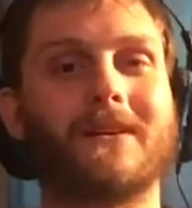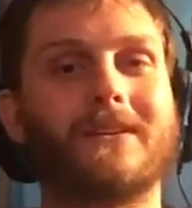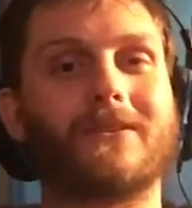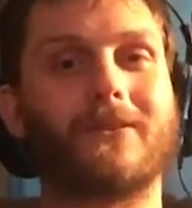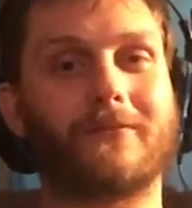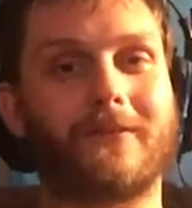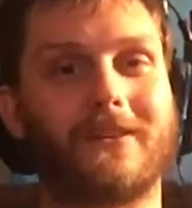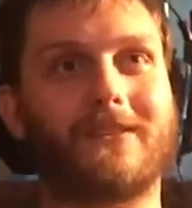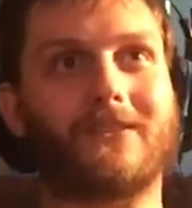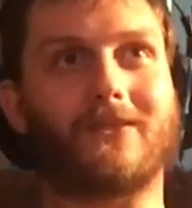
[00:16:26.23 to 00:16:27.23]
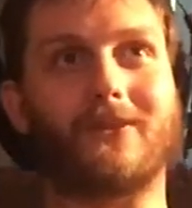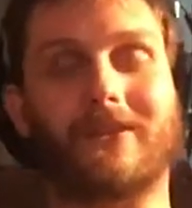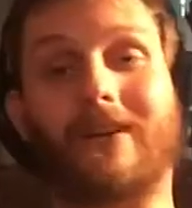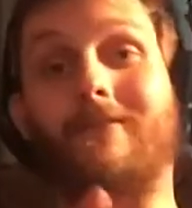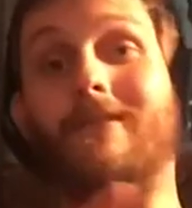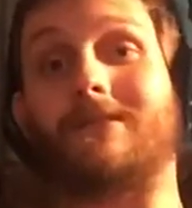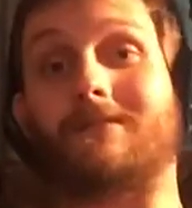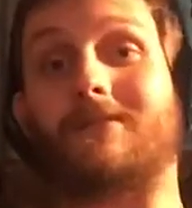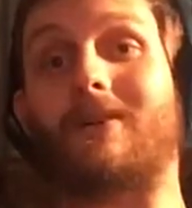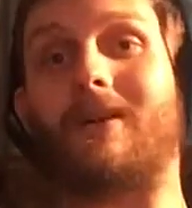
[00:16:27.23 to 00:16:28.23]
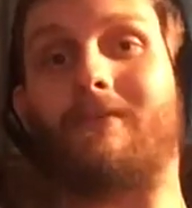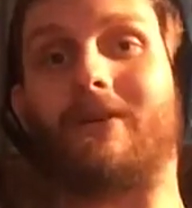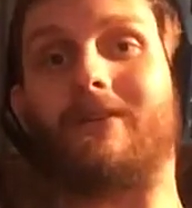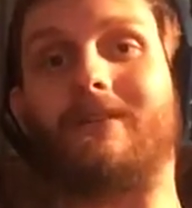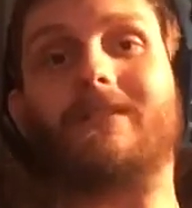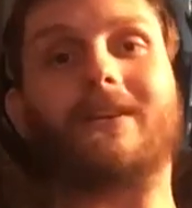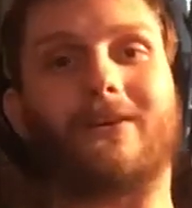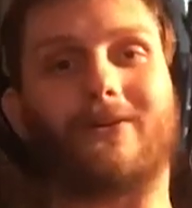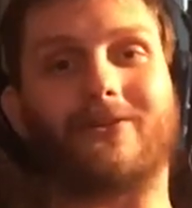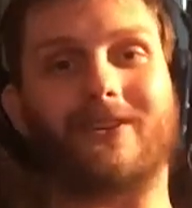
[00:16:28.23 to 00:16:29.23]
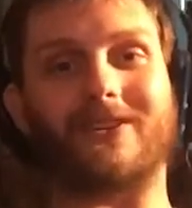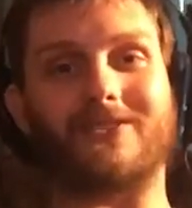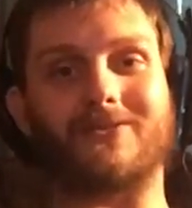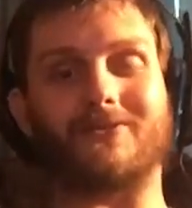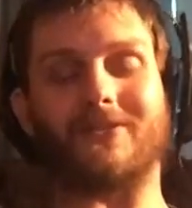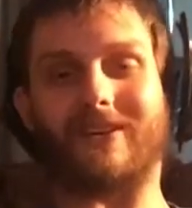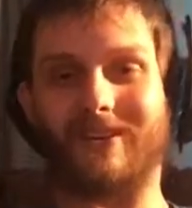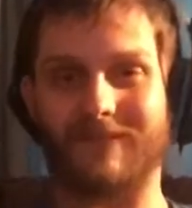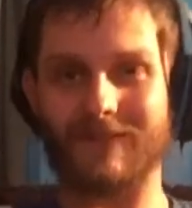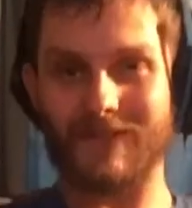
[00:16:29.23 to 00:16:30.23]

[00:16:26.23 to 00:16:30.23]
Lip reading: Don't forget to click that red subscribe button, and we'll catch you in the next video.